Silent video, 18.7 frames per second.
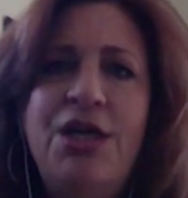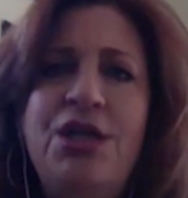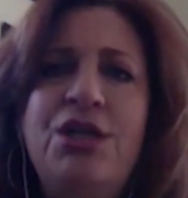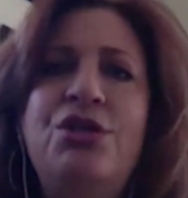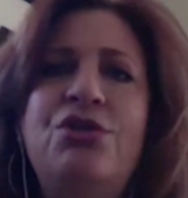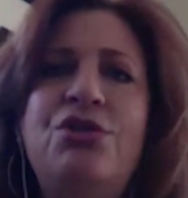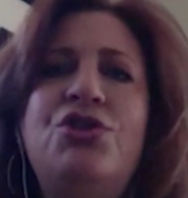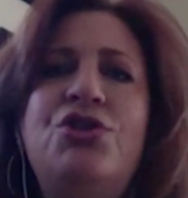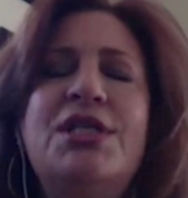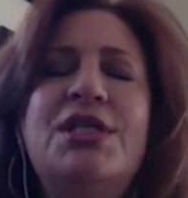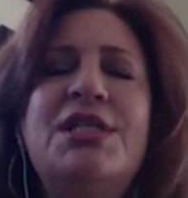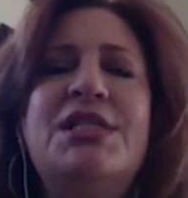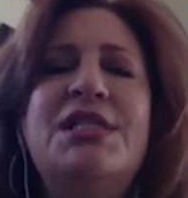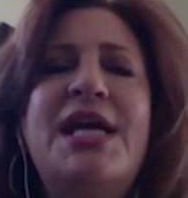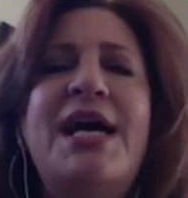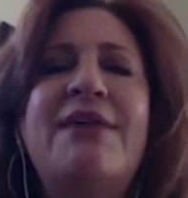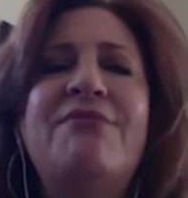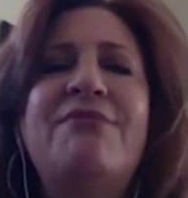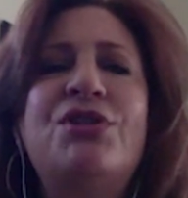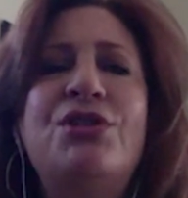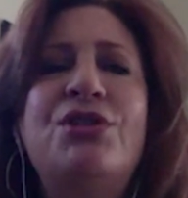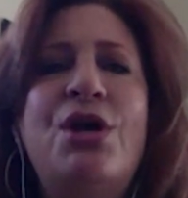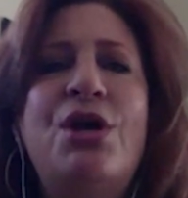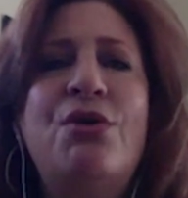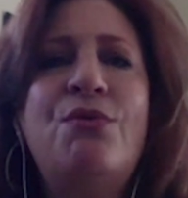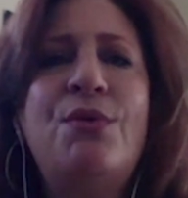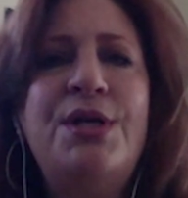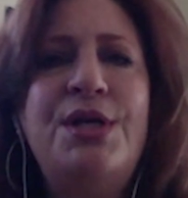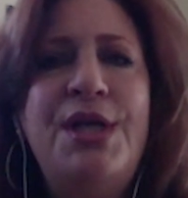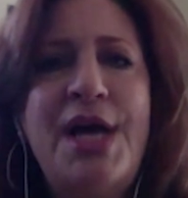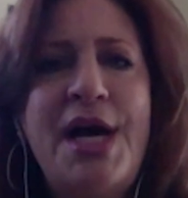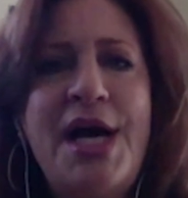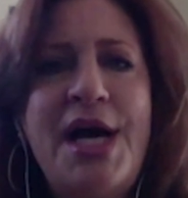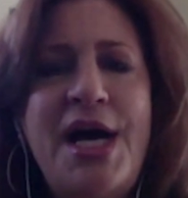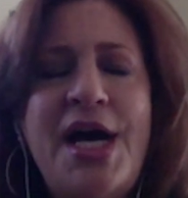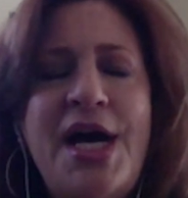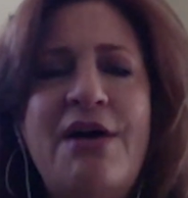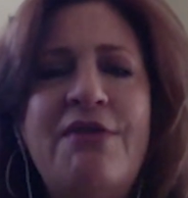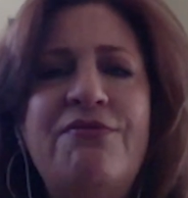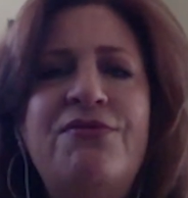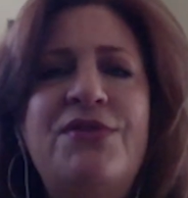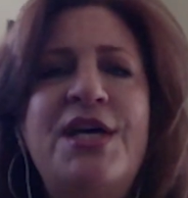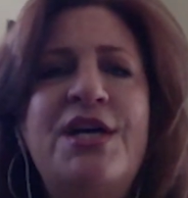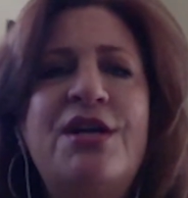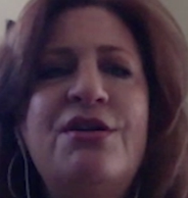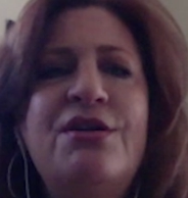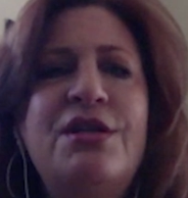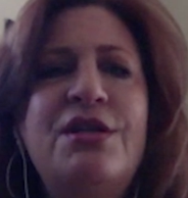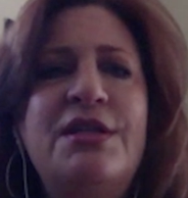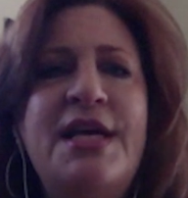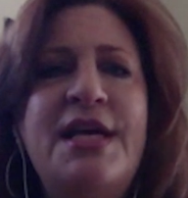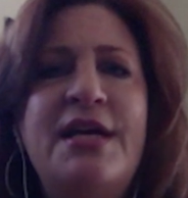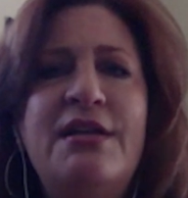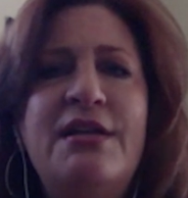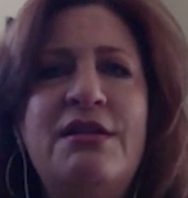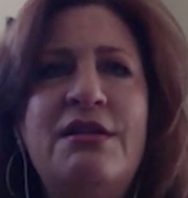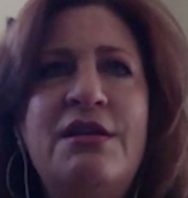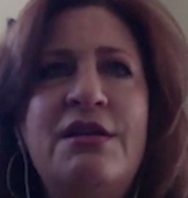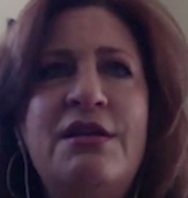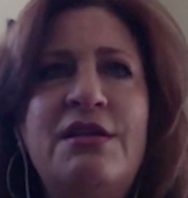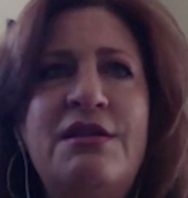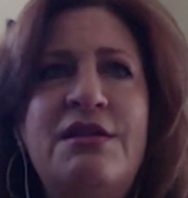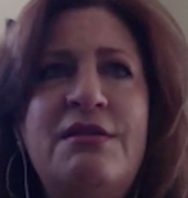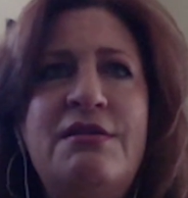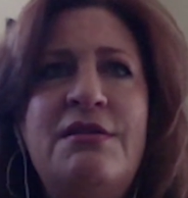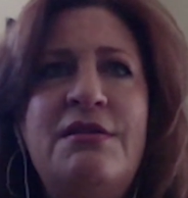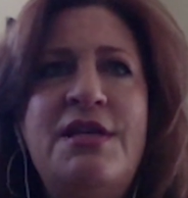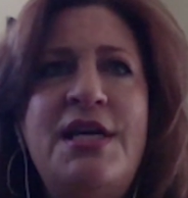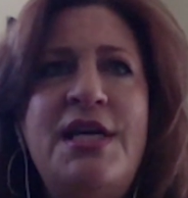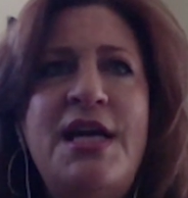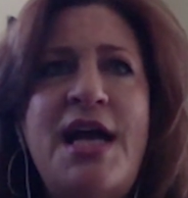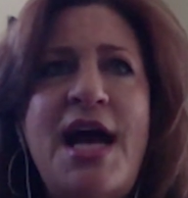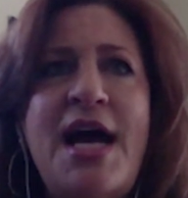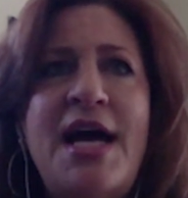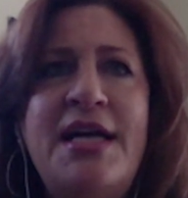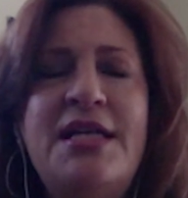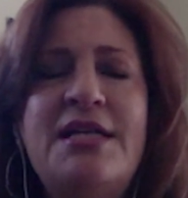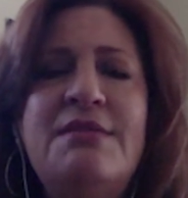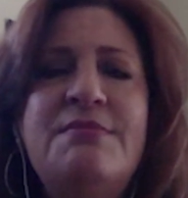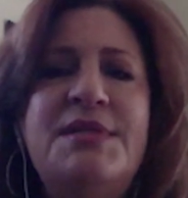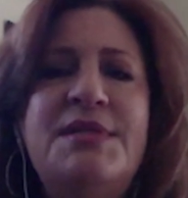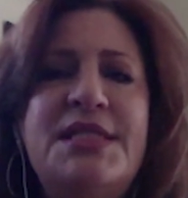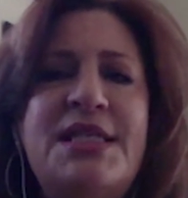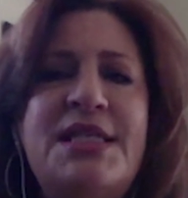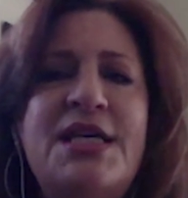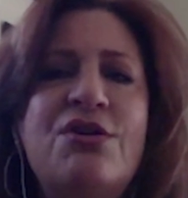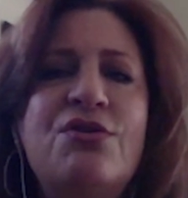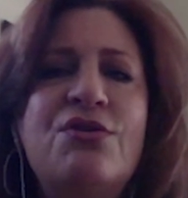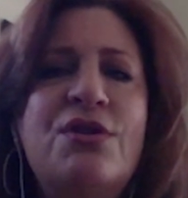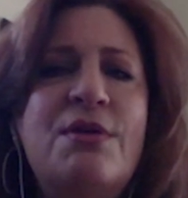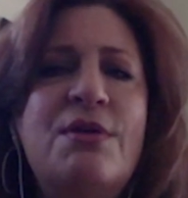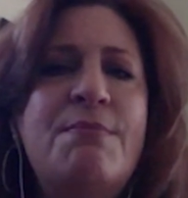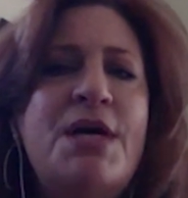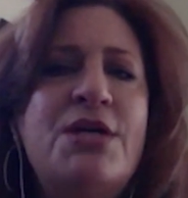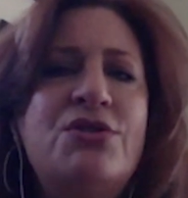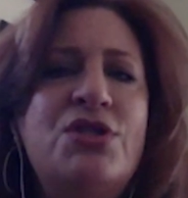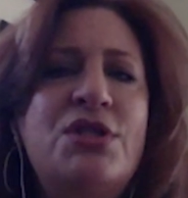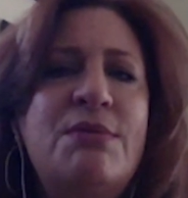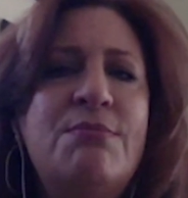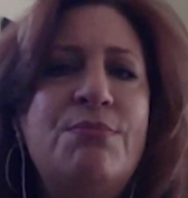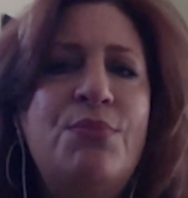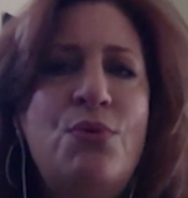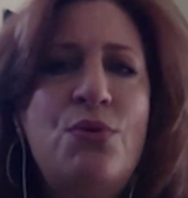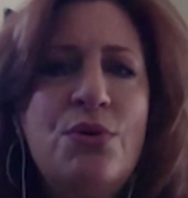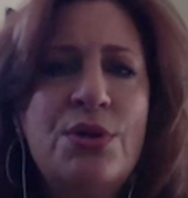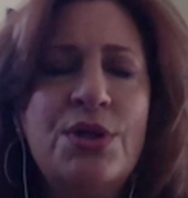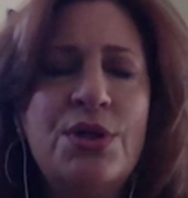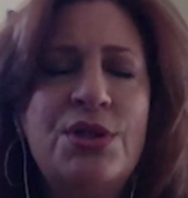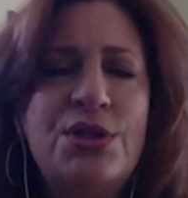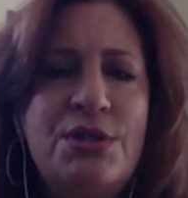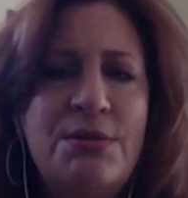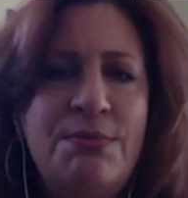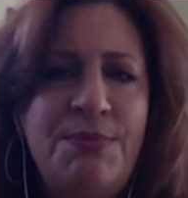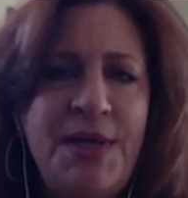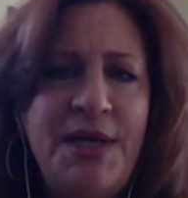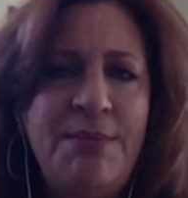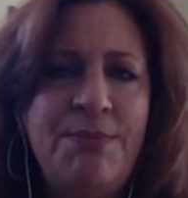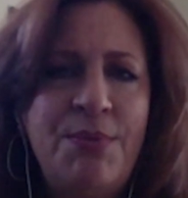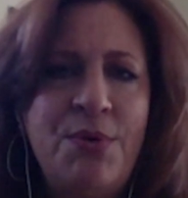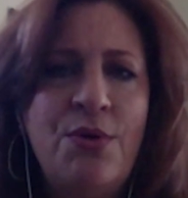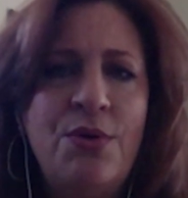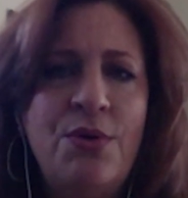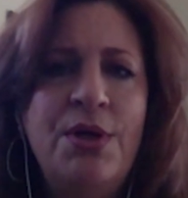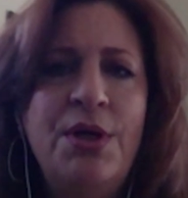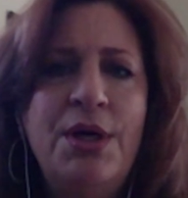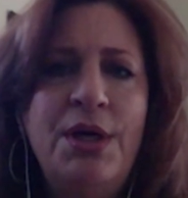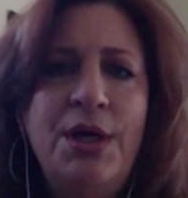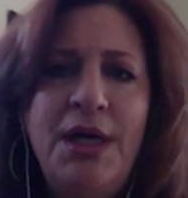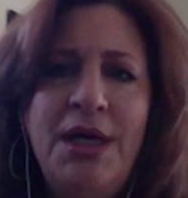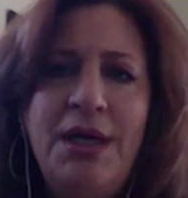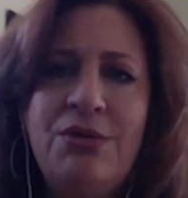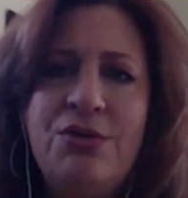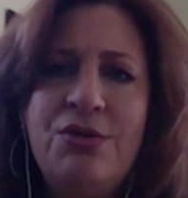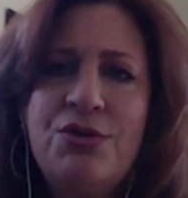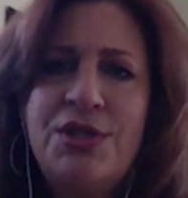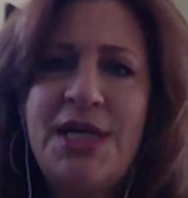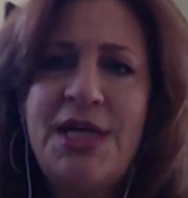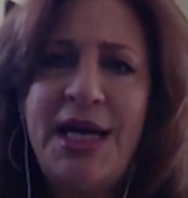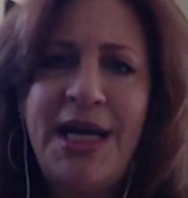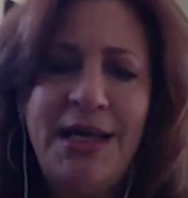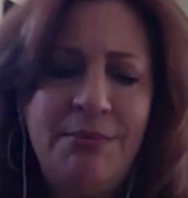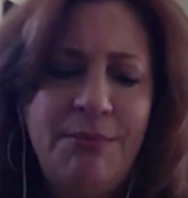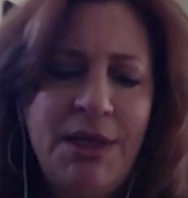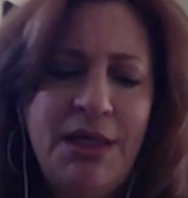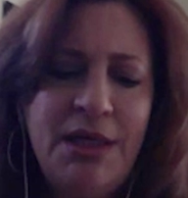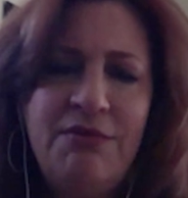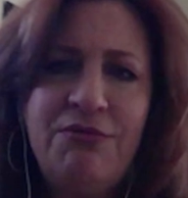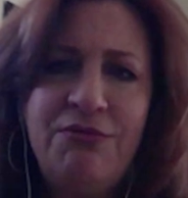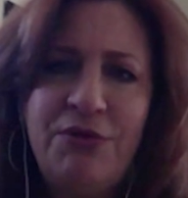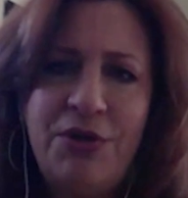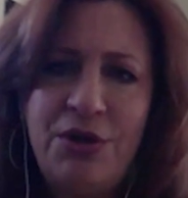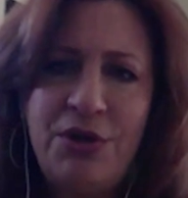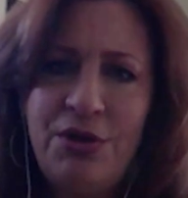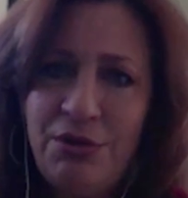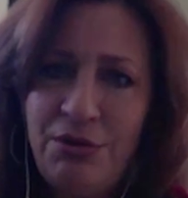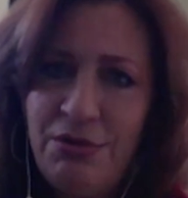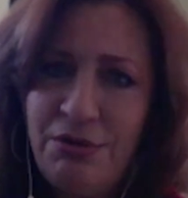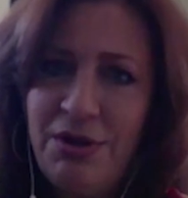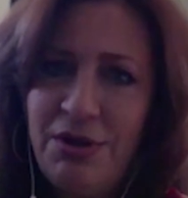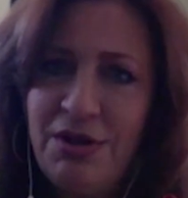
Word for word: You just have to know enough that the items that are the most important to people: entertainment, food,